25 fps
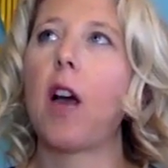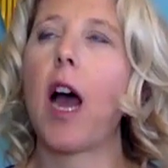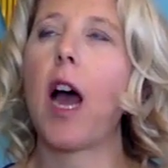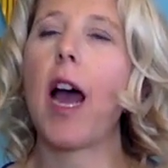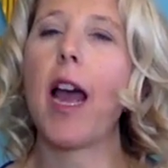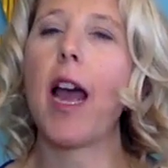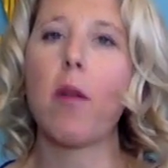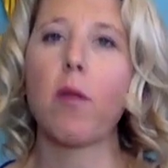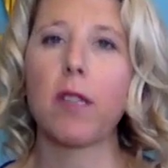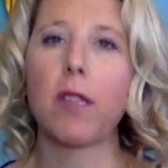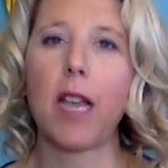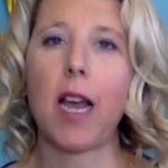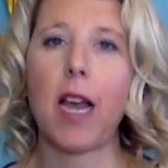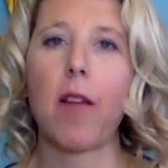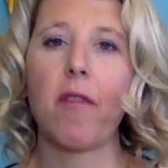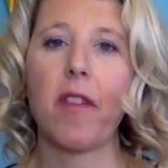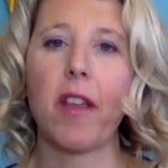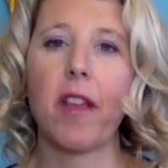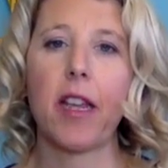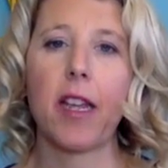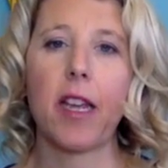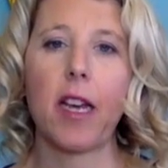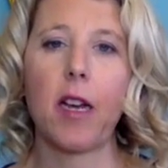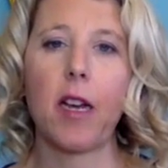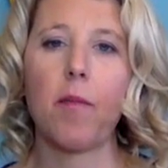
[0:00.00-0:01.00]
I was
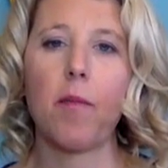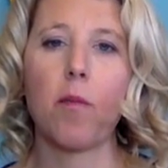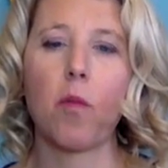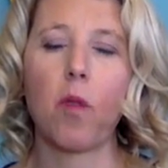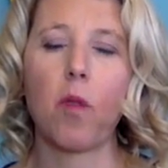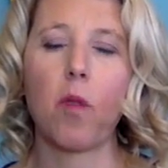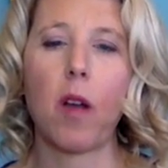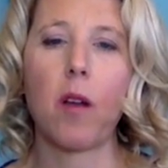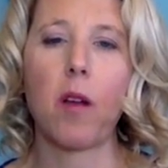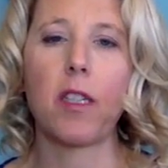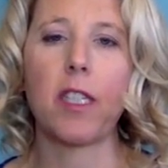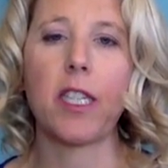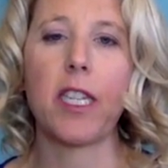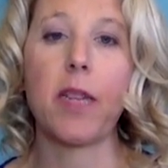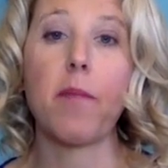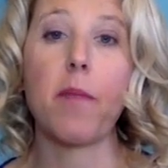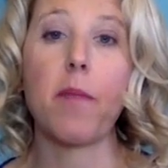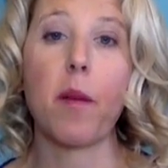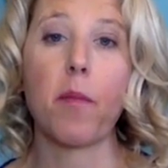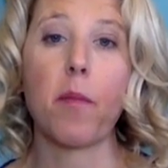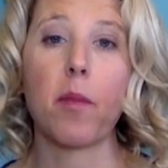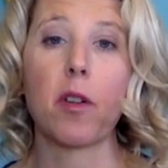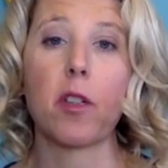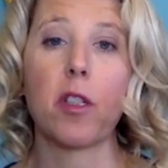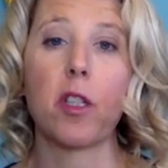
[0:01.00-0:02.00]
having a team
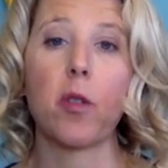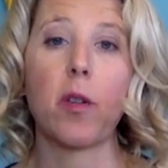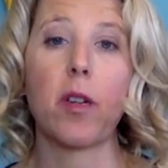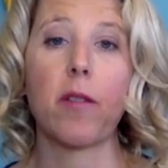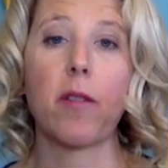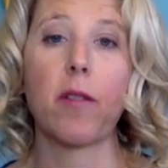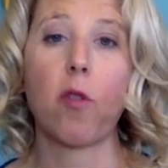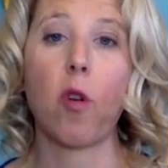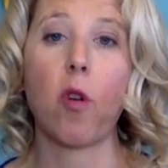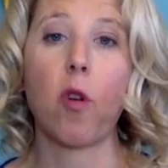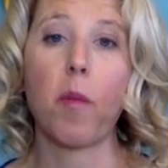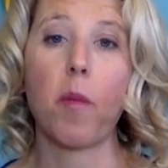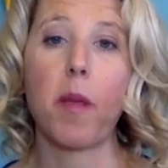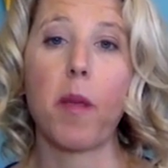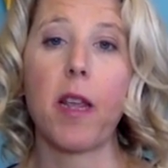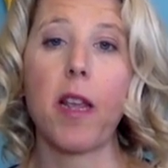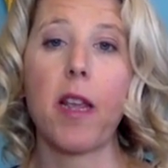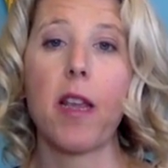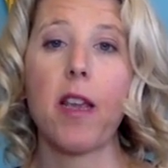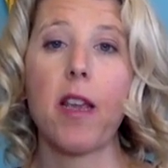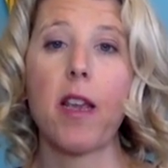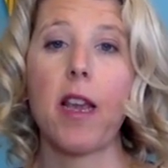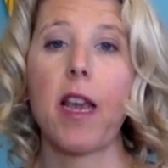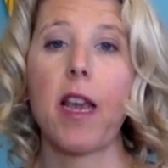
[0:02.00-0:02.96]
member do it for me.